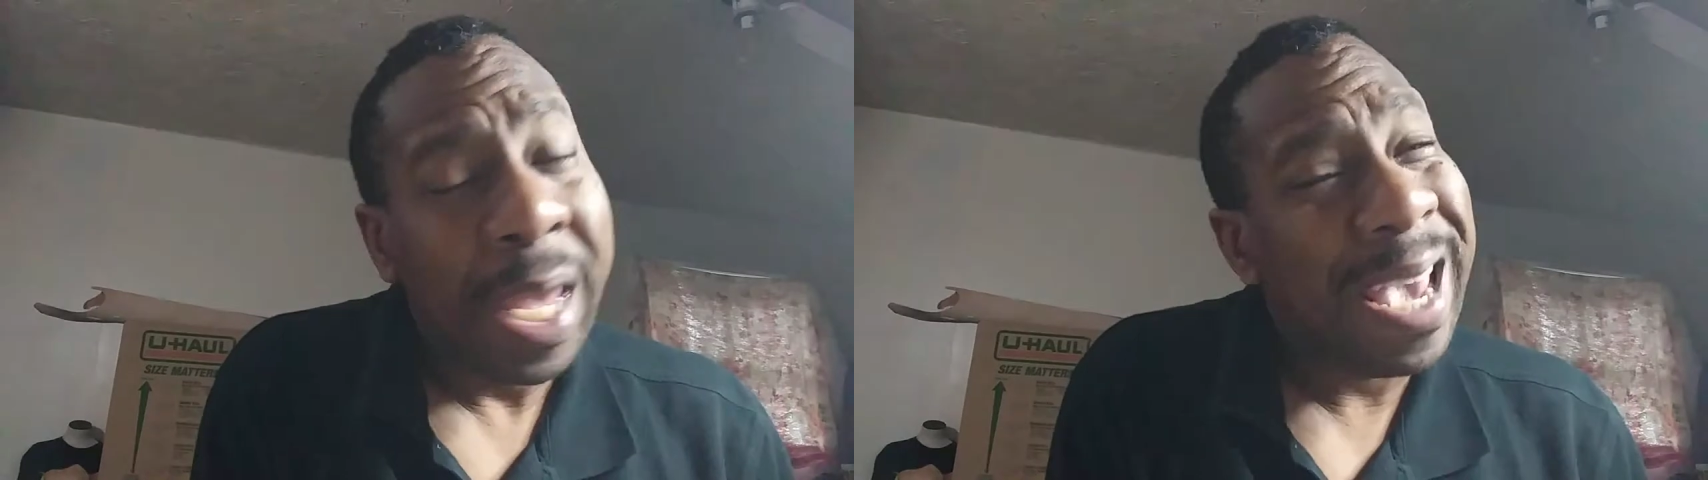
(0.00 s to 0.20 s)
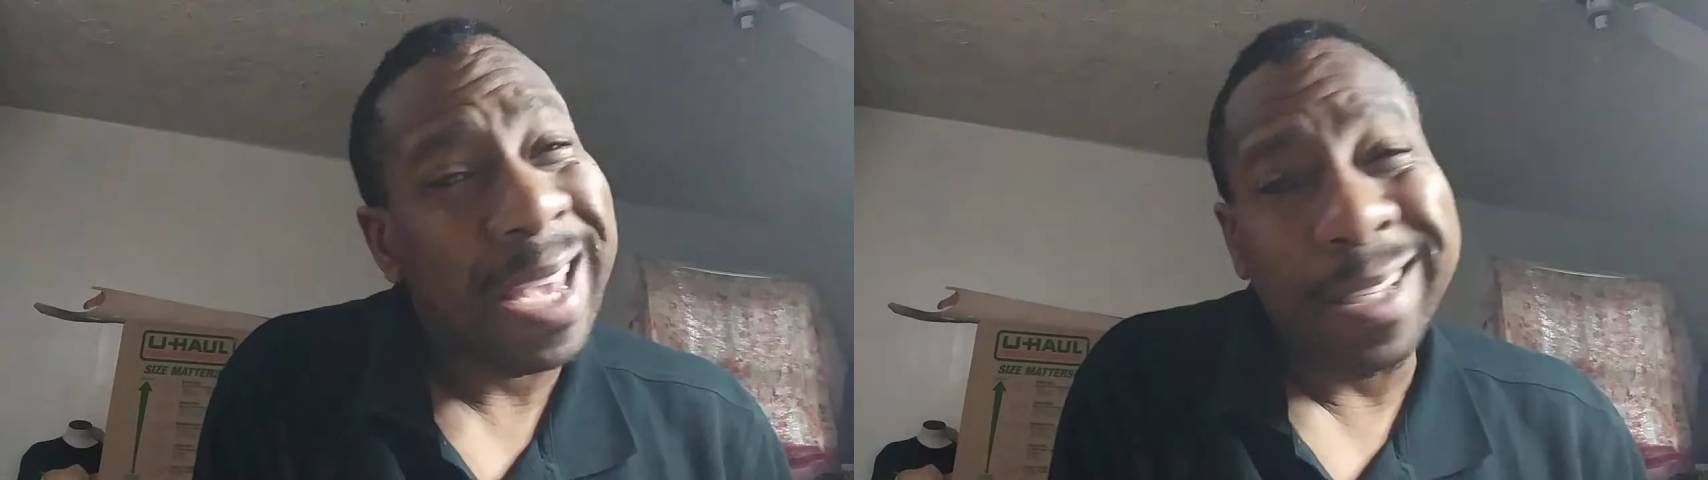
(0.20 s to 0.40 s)

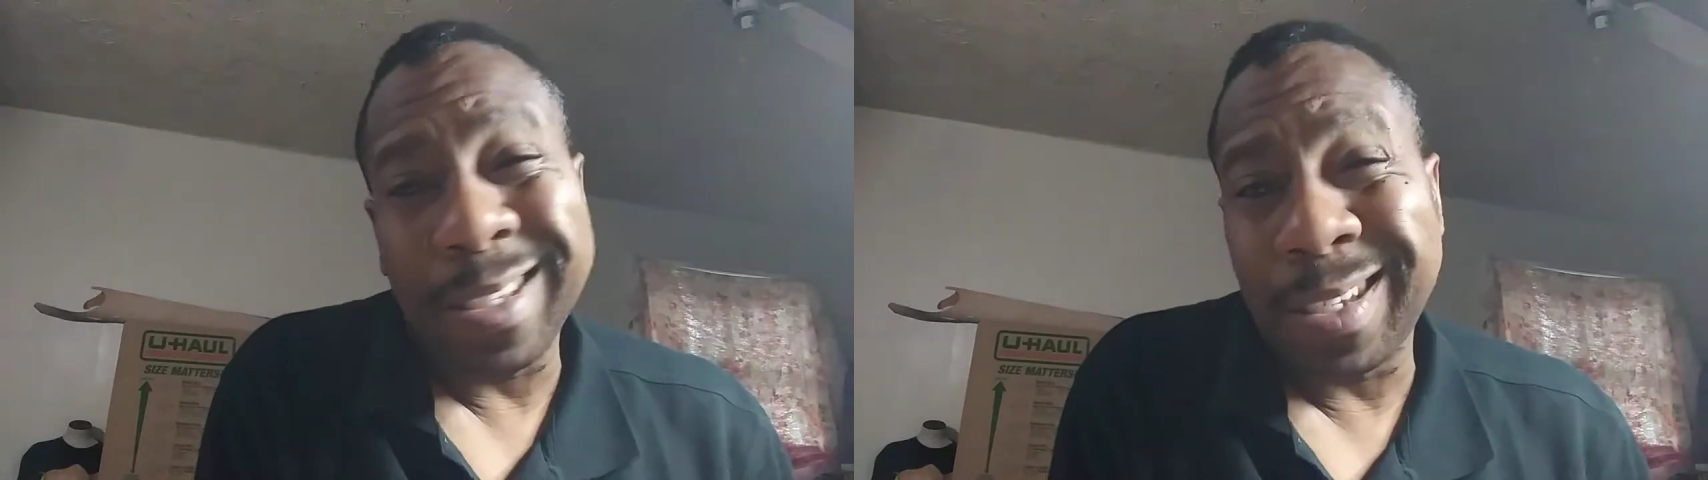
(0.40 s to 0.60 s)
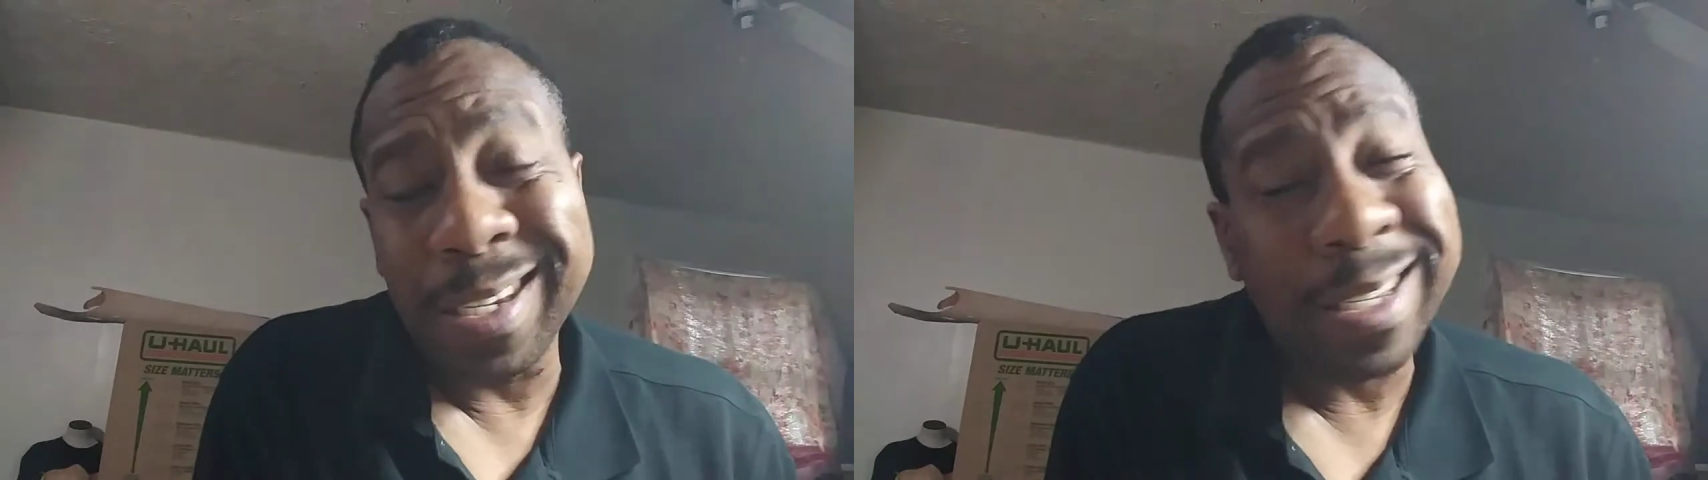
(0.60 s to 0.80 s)
and
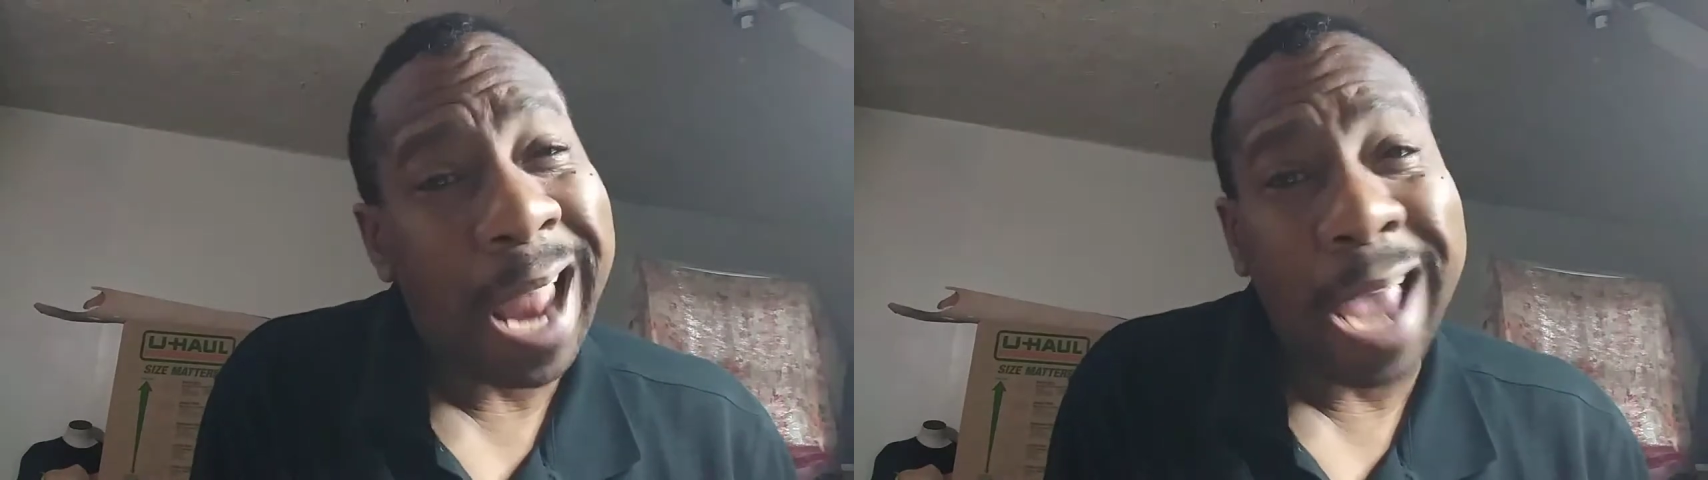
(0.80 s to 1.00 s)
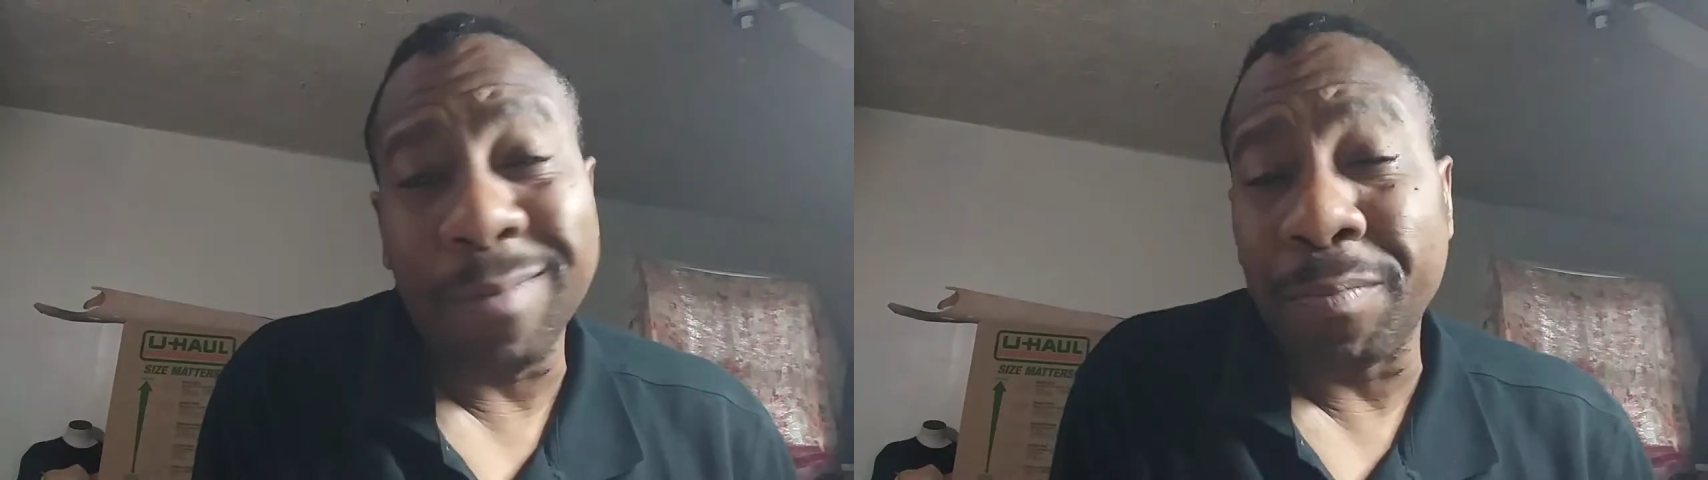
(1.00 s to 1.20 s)
she's
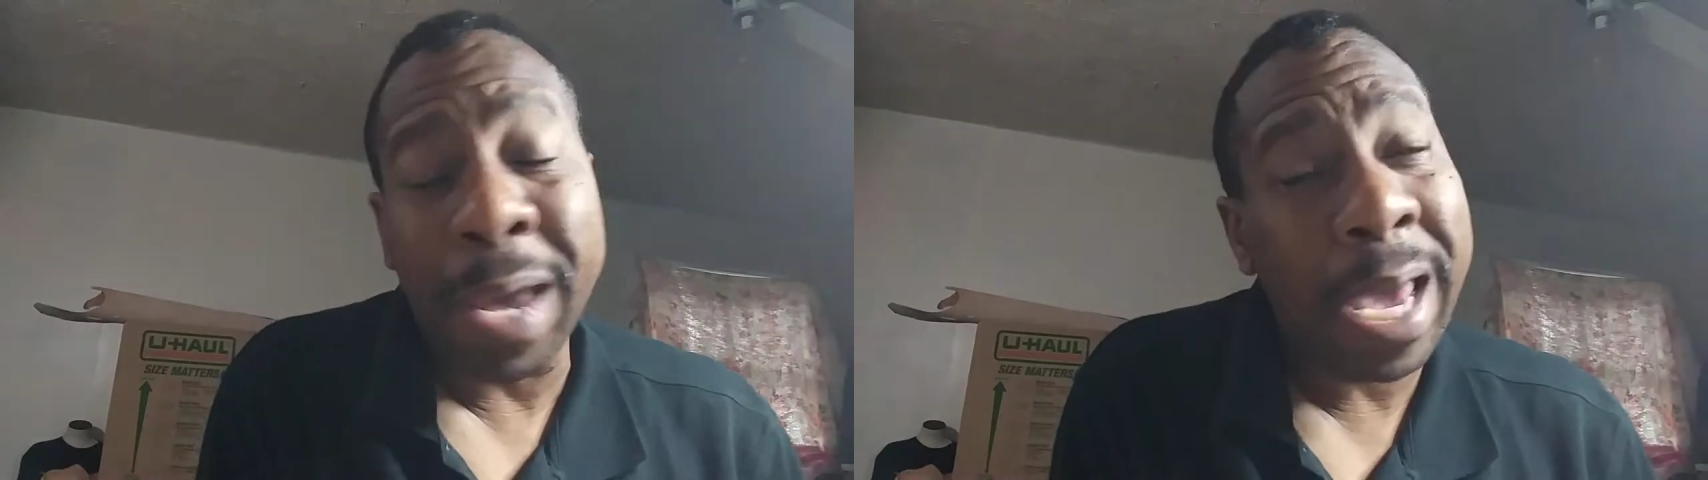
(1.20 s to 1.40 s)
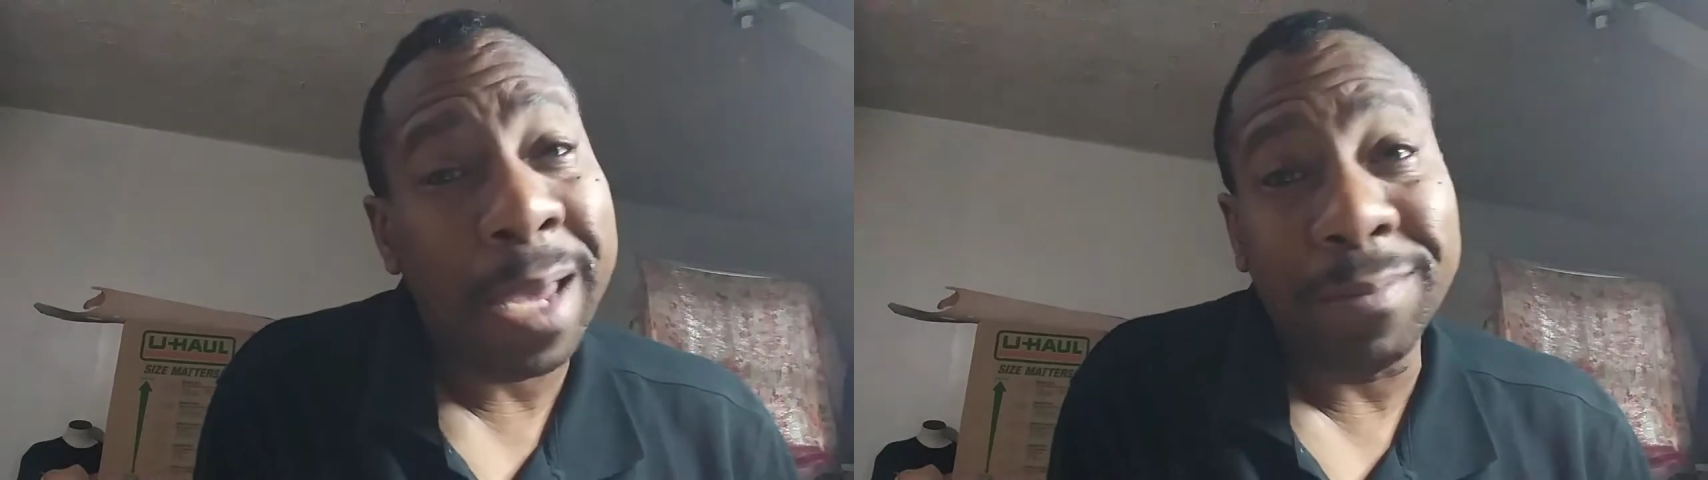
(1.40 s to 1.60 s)
like,
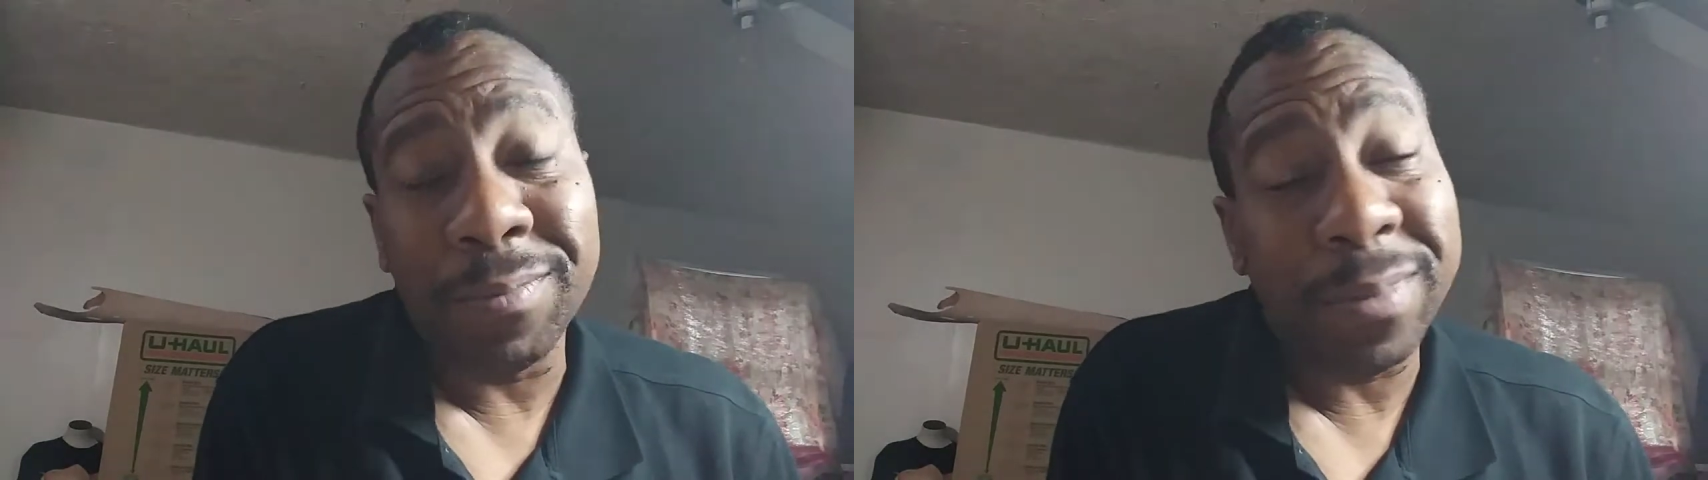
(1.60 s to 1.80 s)
man,